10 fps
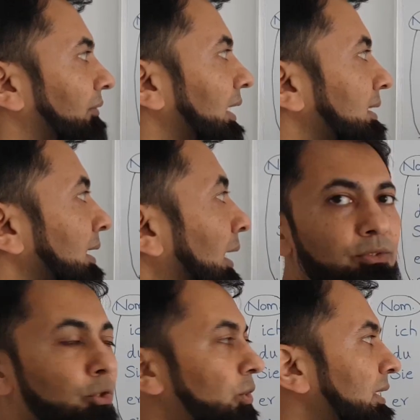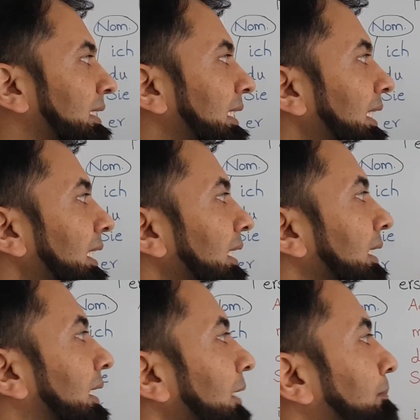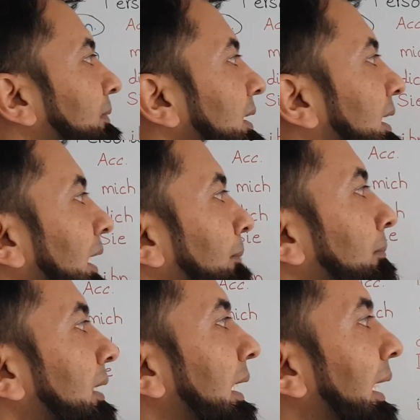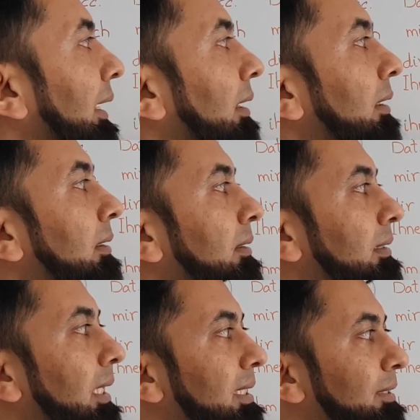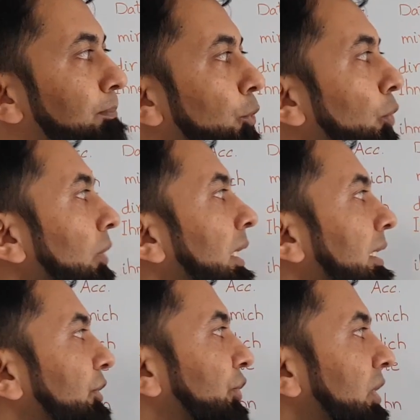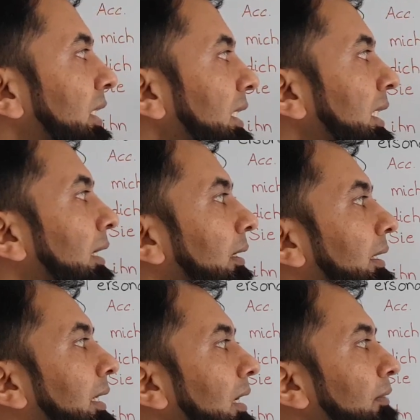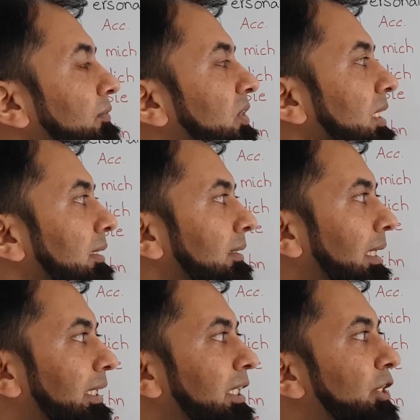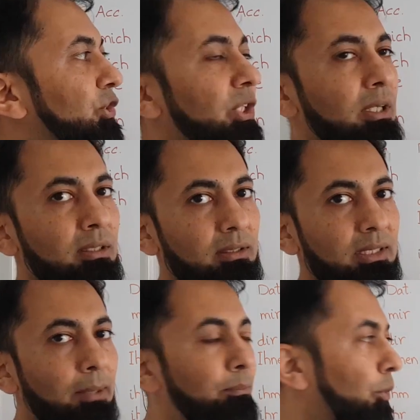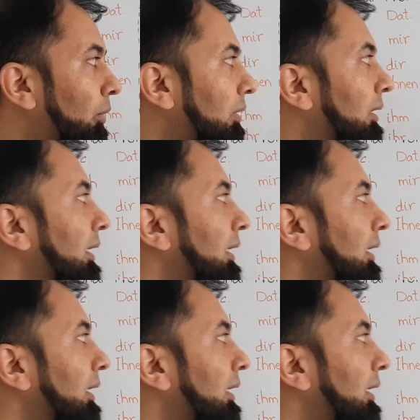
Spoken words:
case. So sie gibt dem Lehrer das Buch. She gives the teacher the book.